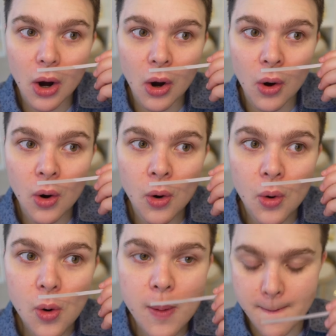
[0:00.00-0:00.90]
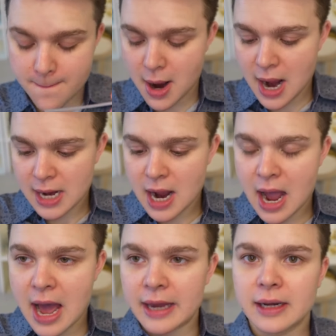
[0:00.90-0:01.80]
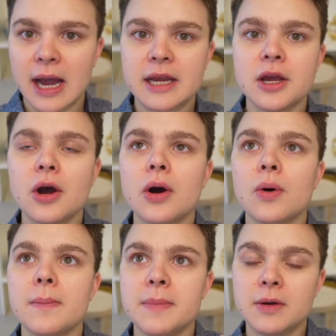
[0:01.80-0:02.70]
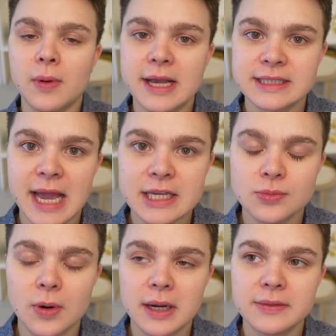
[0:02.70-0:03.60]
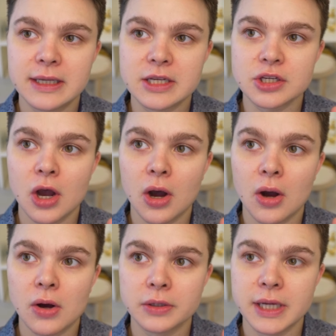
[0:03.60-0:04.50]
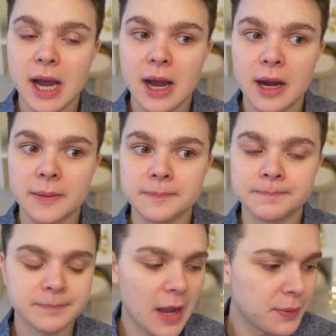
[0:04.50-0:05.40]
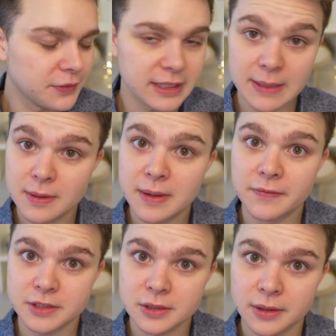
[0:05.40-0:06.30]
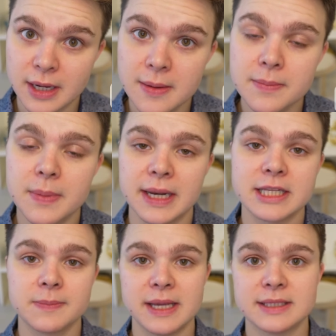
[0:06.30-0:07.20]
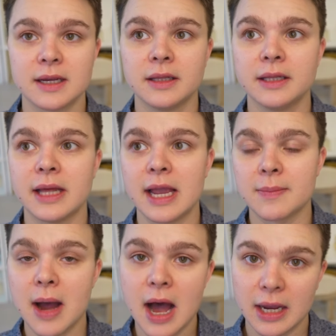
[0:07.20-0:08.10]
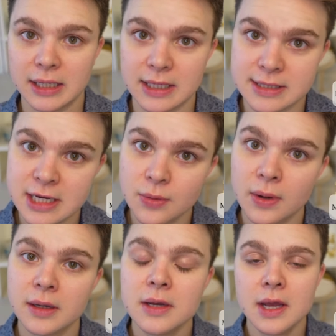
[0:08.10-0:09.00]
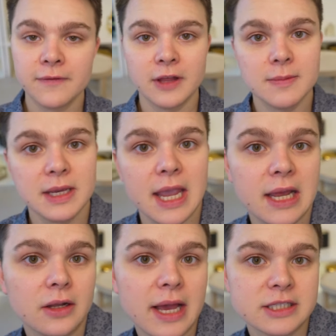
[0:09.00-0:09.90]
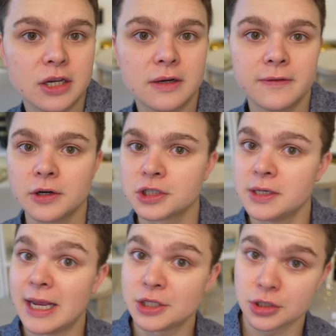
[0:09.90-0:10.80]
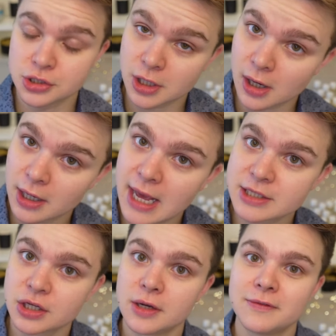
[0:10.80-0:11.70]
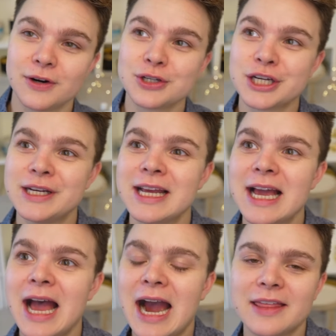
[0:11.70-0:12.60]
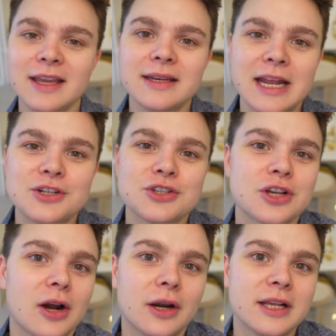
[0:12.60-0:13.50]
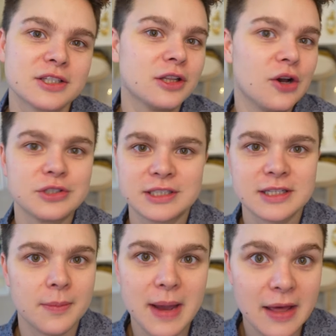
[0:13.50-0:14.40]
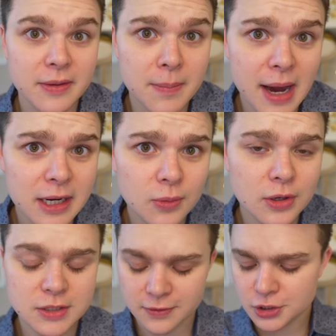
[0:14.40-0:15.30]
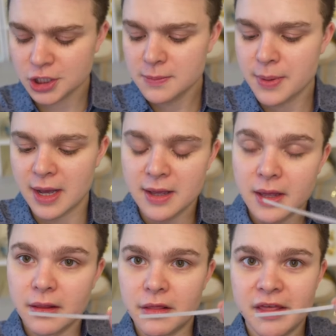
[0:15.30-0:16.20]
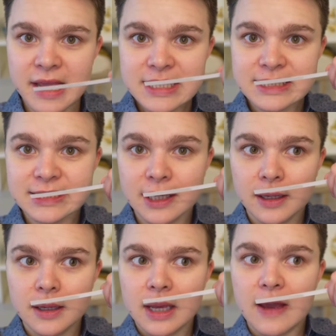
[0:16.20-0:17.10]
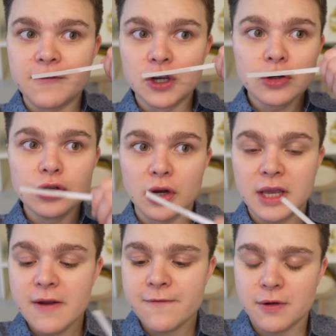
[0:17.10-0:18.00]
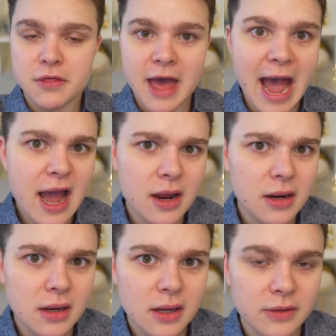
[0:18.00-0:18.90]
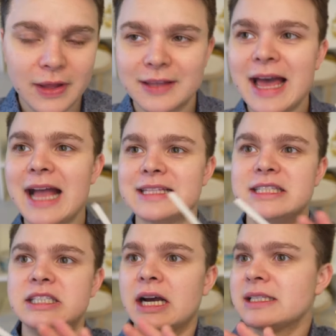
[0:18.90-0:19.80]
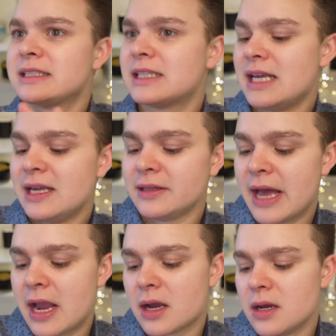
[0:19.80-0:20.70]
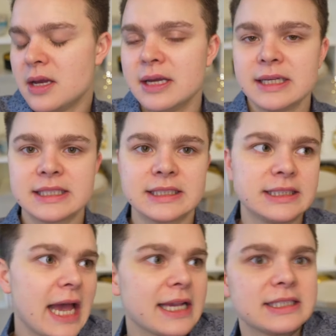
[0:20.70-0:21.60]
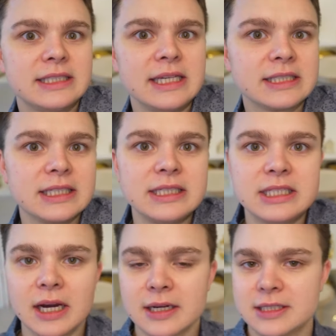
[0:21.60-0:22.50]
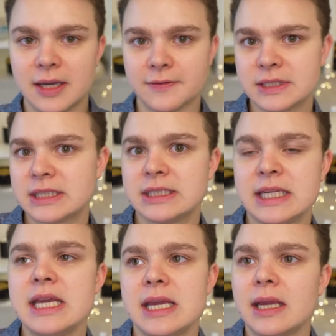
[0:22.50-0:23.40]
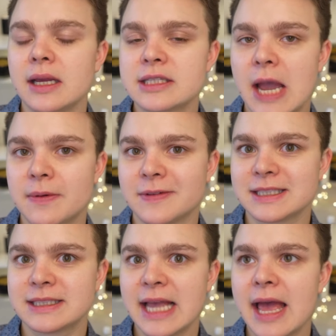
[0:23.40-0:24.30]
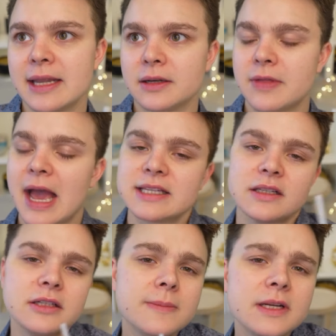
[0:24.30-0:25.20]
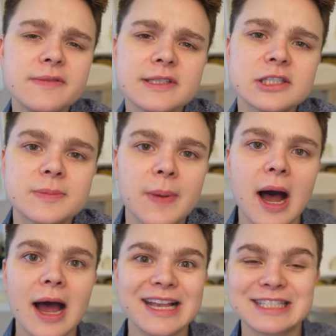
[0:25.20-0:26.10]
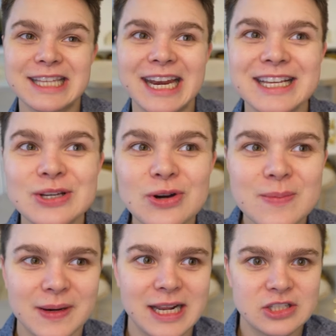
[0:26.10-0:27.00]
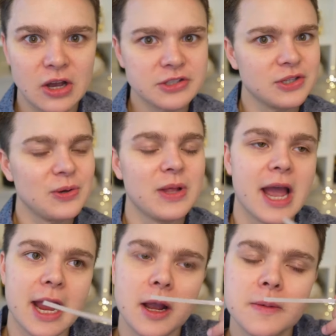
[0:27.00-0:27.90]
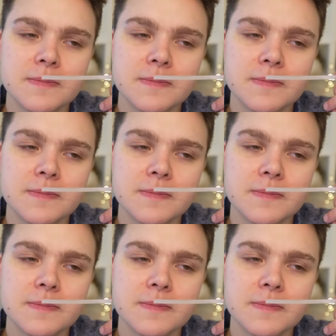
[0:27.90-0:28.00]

Oh my God. I know Midwest has one that is called, um, I'll put the name up on the screen, but it's basically like Mahogany and wood. Flaming Candle has a good version. Nature's Garden has a good version. I think Nature's Garden is closest to the Bath and Body Works version, but this, if you're looking for that, like that dusky, like sexy, seductive sea type of a scent that has a little bit of a spa aesthetic to it, but it's also like